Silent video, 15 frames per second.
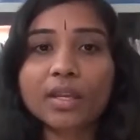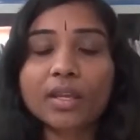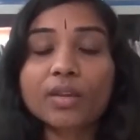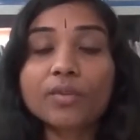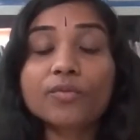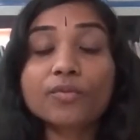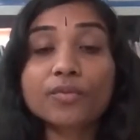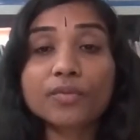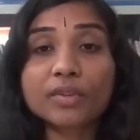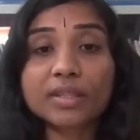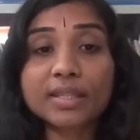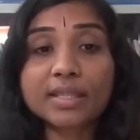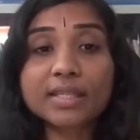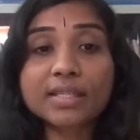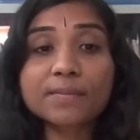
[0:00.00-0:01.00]
If
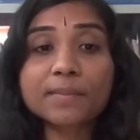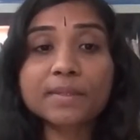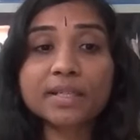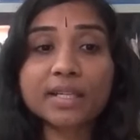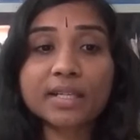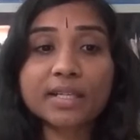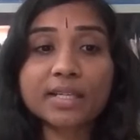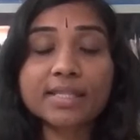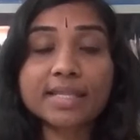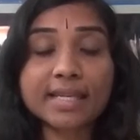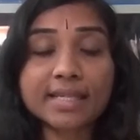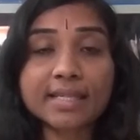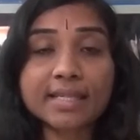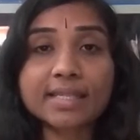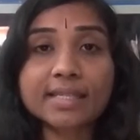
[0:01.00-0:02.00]
this particular
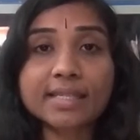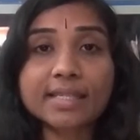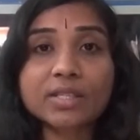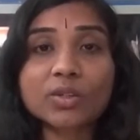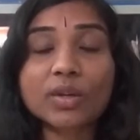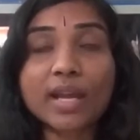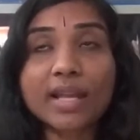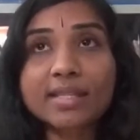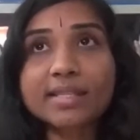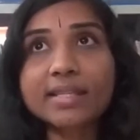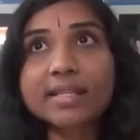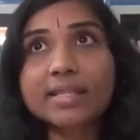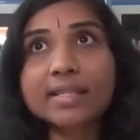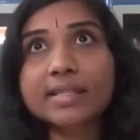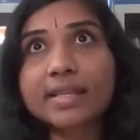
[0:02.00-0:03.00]
sentence is
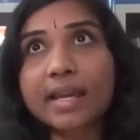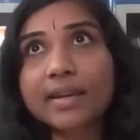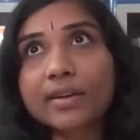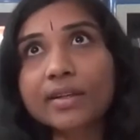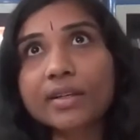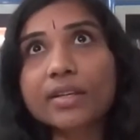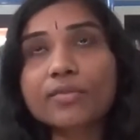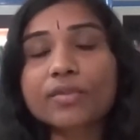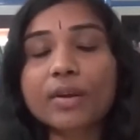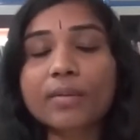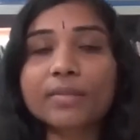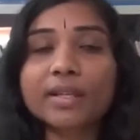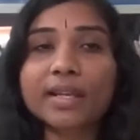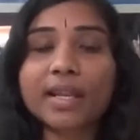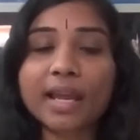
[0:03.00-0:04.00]
translated directly
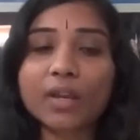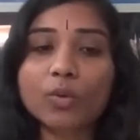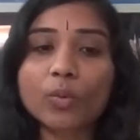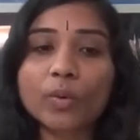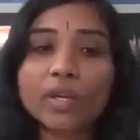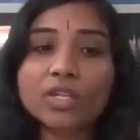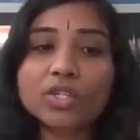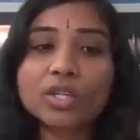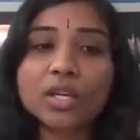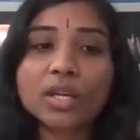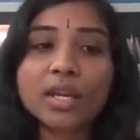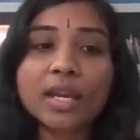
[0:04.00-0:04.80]
from the language,